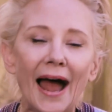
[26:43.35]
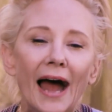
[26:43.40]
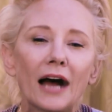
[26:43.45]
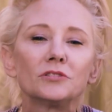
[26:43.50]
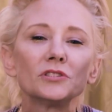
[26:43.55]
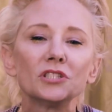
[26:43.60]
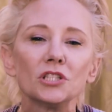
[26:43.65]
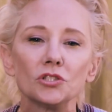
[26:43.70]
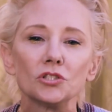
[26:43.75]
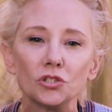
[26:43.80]

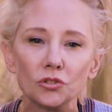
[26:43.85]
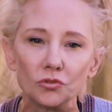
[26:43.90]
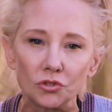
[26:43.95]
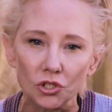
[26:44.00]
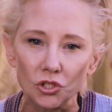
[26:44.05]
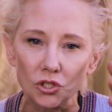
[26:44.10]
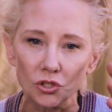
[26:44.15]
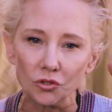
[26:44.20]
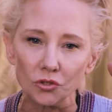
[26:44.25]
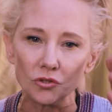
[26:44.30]
how
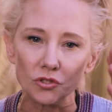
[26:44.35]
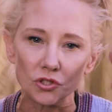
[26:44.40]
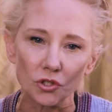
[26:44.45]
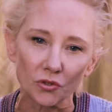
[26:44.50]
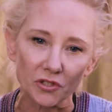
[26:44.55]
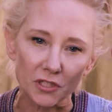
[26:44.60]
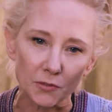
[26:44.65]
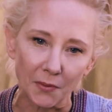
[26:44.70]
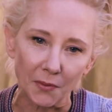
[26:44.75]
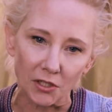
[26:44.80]
did you
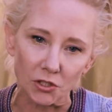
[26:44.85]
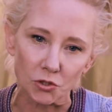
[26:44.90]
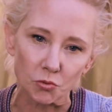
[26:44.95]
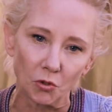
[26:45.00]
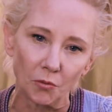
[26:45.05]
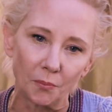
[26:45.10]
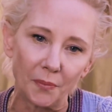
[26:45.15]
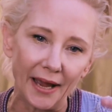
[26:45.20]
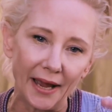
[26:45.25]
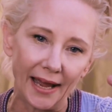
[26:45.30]
choose your
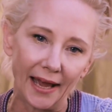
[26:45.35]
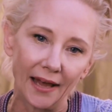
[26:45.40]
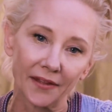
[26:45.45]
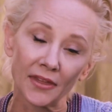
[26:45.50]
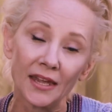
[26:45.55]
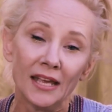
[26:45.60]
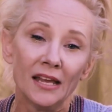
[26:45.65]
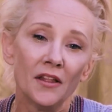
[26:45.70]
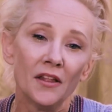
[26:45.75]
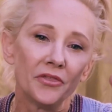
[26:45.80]
spiritual
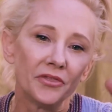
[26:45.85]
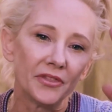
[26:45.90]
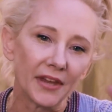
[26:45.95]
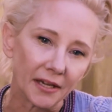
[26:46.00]
path